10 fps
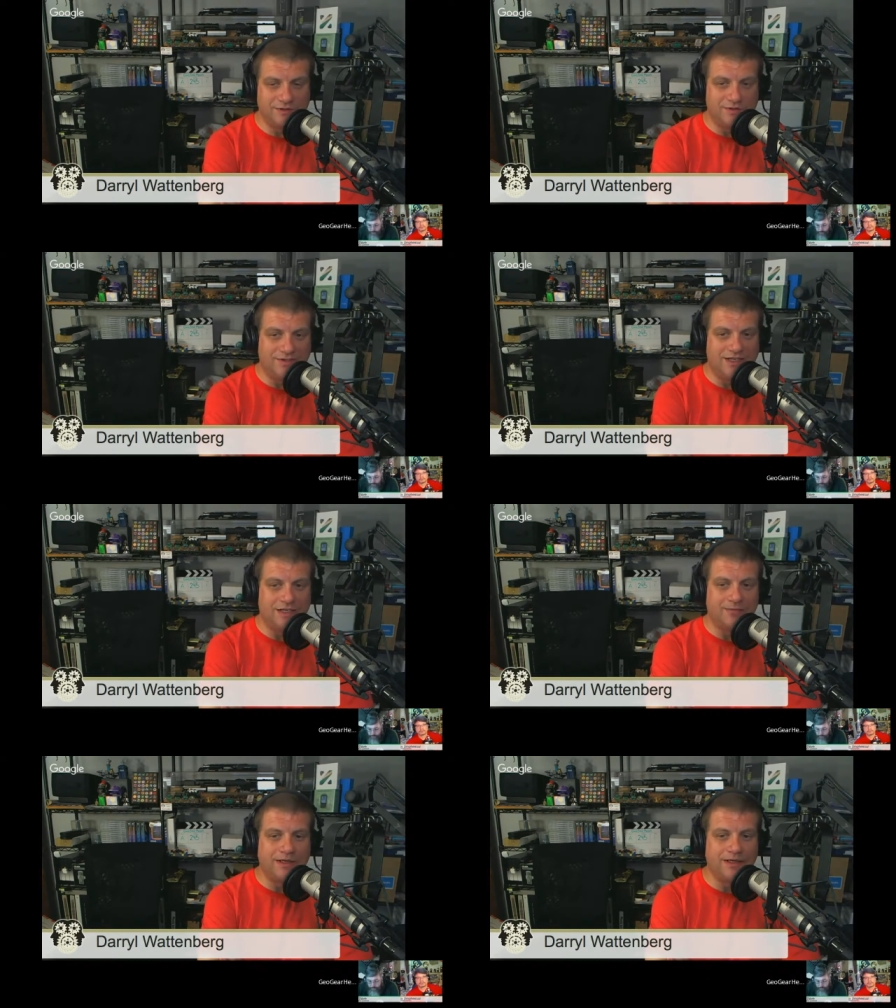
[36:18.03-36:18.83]
dig
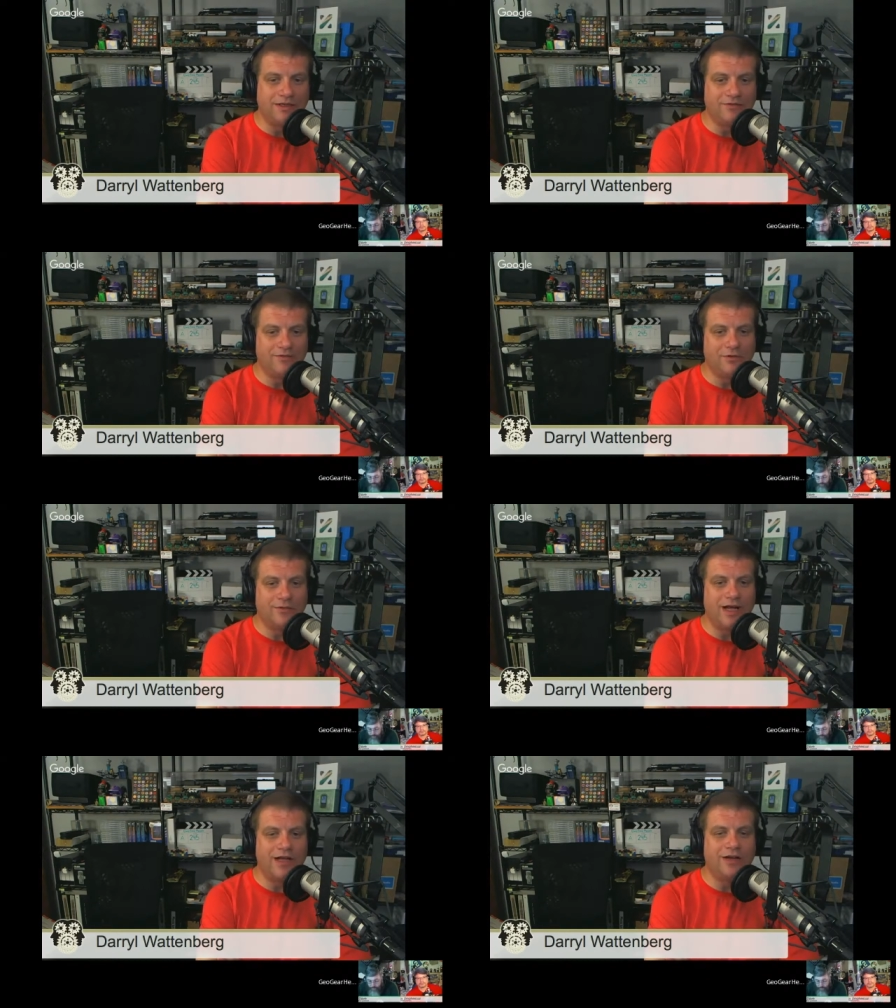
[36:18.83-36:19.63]
up anything for
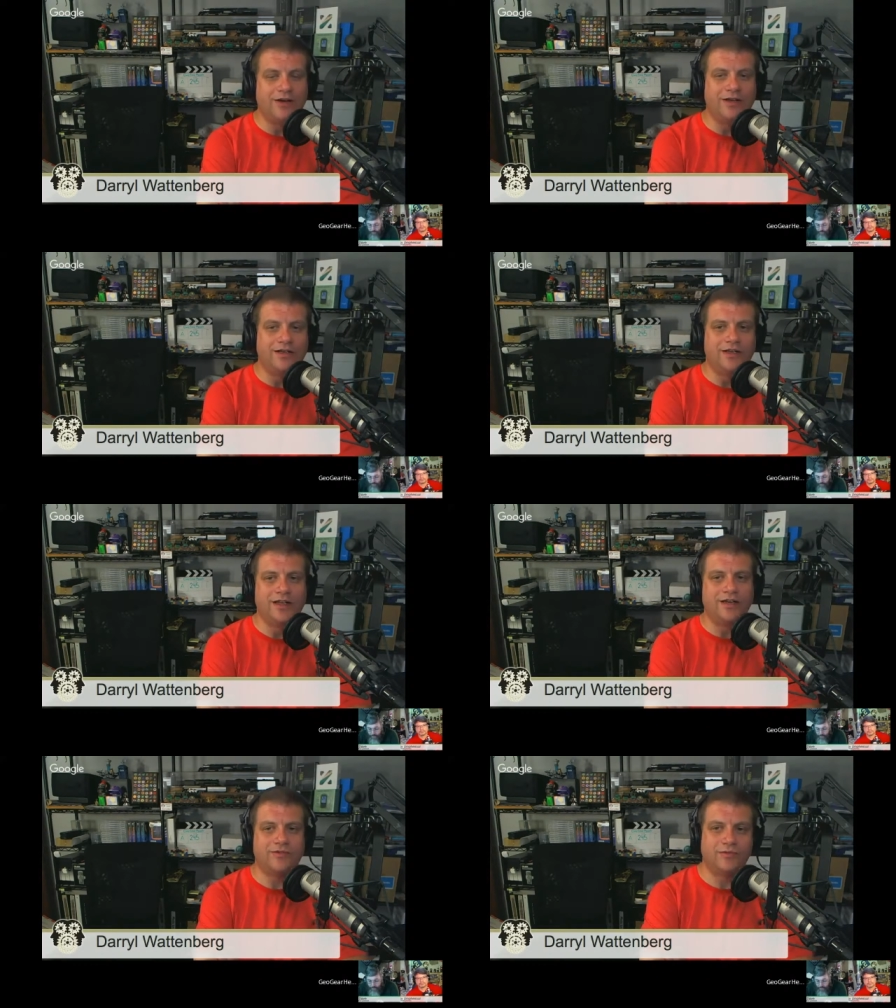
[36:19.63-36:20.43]
my area, and I
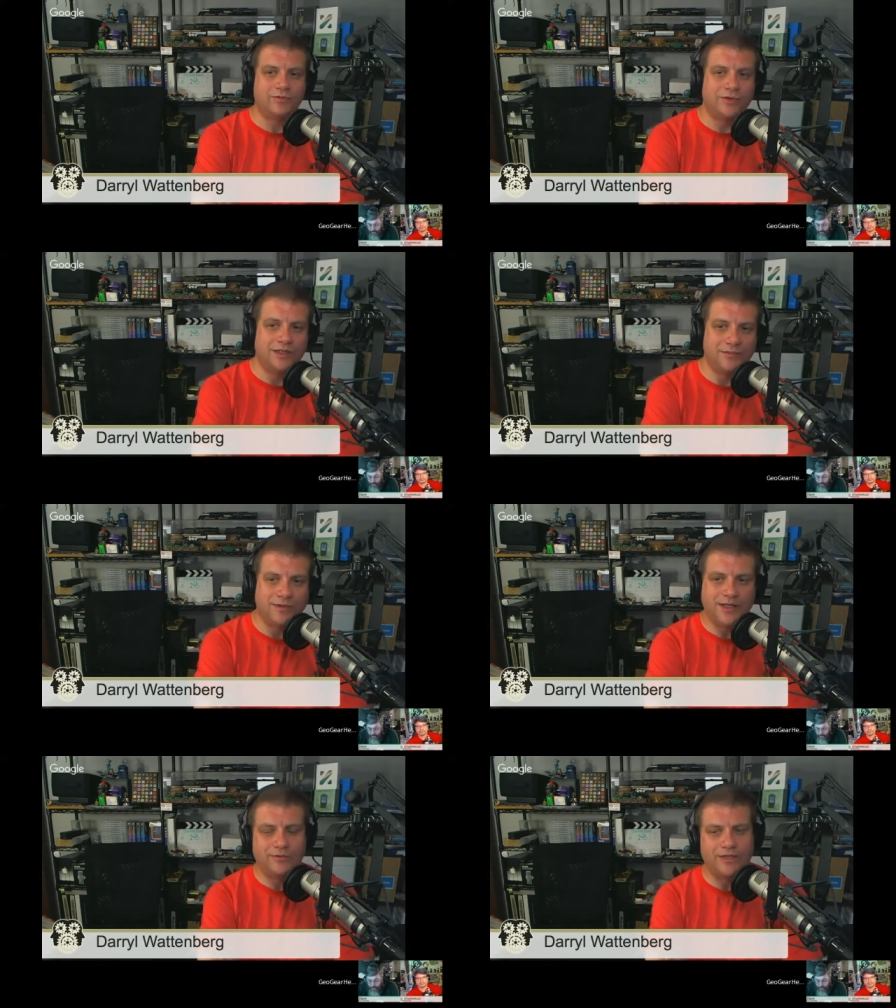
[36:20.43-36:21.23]
haven't really
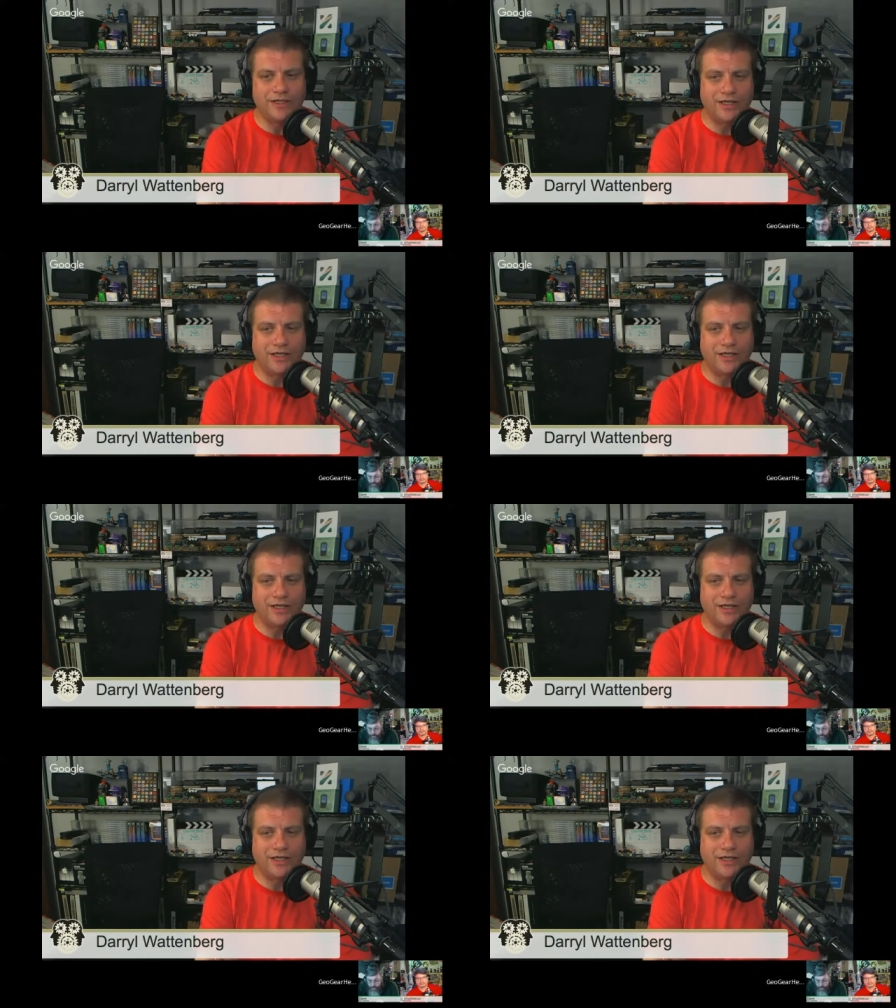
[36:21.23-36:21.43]
played with it.